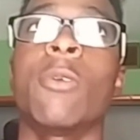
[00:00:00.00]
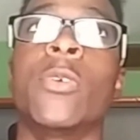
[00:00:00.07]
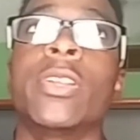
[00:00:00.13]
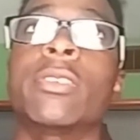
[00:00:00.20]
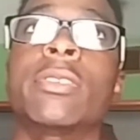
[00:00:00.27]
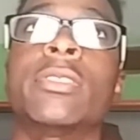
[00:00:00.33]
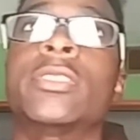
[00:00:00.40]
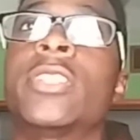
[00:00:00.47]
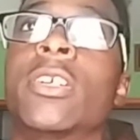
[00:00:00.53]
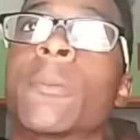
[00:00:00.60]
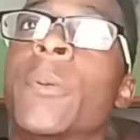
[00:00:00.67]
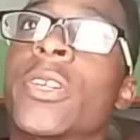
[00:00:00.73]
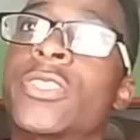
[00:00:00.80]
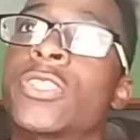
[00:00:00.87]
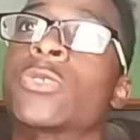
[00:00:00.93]
went and
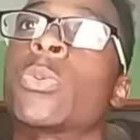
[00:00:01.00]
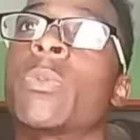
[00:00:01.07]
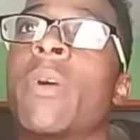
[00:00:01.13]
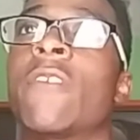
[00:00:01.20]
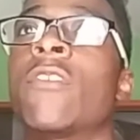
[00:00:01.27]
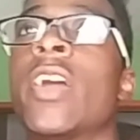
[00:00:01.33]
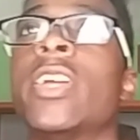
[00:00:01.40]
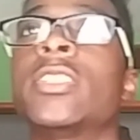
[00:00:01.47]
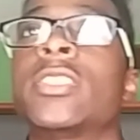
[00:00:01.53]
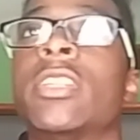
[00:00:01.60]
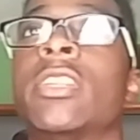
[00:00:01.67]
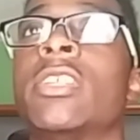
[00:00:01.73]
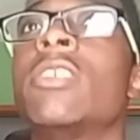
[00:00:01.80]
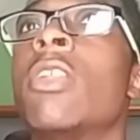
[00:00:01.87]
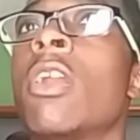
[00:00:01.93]
took pictures with my friends,
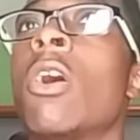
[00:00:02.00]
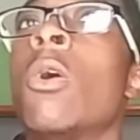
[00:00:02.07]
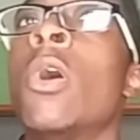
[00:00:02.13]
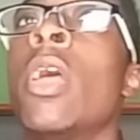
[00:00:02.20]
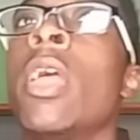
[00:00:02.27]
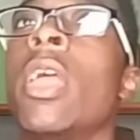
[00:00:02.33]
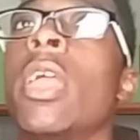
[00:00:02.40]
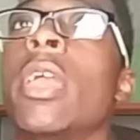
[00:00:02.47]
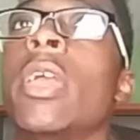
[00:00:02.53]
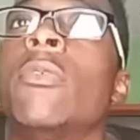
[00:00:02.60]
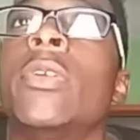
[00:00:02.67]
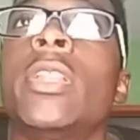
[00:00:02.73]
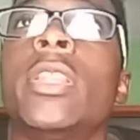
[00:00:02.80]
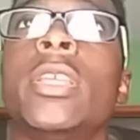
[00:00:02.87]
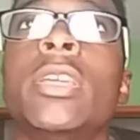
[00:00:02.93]
and, you know,
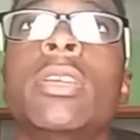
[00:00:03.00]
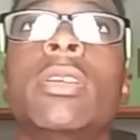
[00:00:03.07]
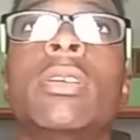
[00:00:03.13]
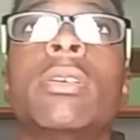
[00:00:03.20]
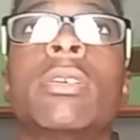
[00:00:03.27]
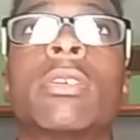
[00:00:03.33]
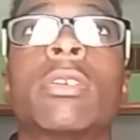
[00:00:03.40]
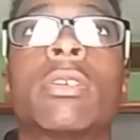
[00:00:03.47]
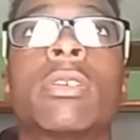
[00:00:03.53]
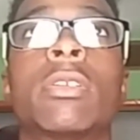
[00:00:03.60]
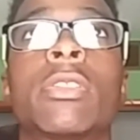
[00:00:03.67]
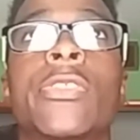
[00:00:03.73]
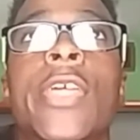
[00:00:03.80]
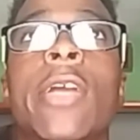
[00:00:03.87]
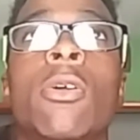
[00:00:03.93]
it really,
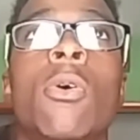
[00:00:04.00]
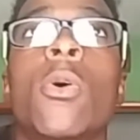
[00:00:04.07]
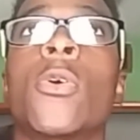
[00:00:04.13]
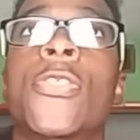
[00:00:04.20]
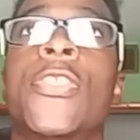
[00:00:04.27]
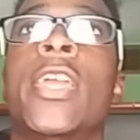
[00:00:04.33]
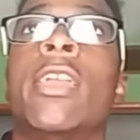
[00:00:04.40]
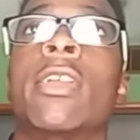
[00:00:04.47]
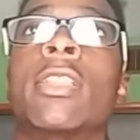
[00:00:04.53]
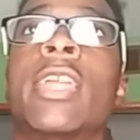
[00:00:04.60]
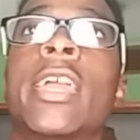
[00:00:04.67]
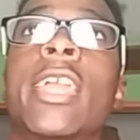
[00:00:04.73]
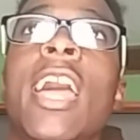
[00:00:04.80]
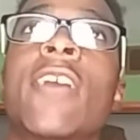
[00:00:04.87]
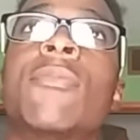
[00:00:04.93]
that whole thing,
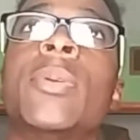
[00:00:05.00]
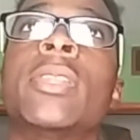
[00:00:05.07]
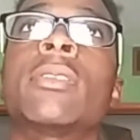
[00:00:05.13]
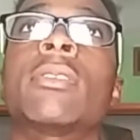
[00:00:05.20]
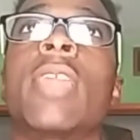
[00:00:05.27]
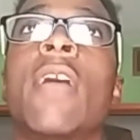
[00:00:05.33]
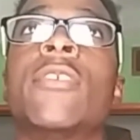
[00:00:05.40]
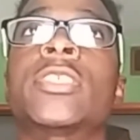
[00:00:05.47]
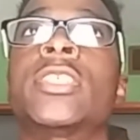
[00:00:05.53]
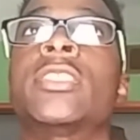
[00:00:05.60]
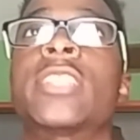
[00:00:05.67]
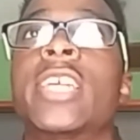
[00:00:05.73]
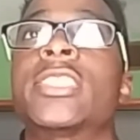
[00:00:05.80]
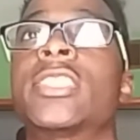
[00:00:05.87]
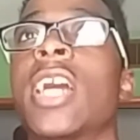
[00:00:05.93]
like, I've been, ever
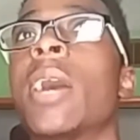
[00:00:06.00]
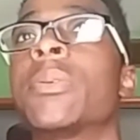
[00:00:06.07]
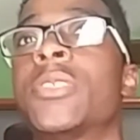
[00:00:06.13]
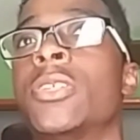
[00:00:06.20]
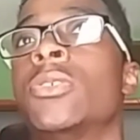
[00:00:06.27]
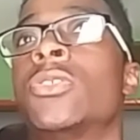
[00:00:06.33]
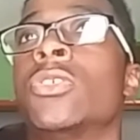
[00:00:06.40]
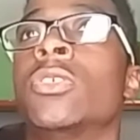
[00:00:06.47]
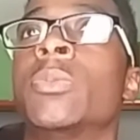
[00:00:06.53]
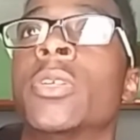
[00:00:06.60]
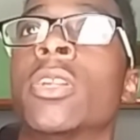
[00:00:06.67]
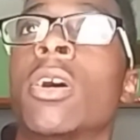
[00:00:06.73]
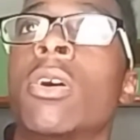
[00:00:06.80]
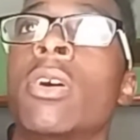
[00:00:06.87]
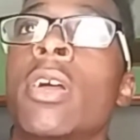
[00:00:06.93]
since I stopped YouTube,
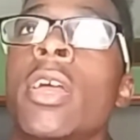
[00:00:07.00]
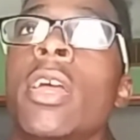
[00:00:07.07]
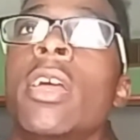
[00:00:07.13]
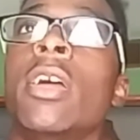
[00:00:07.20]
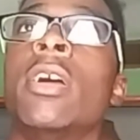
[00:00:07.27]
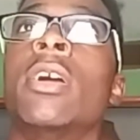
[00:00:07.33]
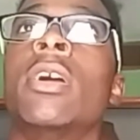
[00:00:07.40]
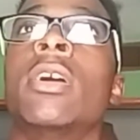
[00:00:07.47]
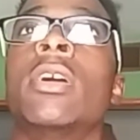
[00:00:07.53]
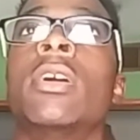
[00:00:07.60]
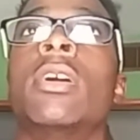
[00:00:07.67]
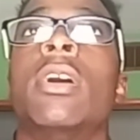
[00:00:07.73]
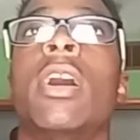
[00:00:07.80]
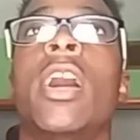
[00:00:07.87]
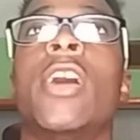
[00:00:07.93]
you know,
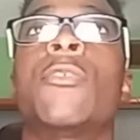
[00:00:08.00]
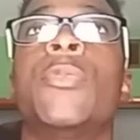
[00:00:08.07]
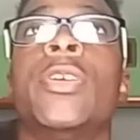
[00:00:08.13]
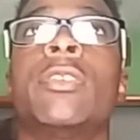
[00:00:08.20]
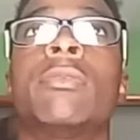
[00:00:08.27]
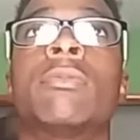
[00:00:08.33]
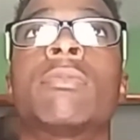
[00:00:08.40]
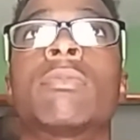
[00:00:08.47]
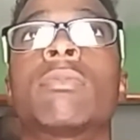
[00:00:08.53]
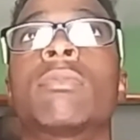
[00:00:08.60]
I've been,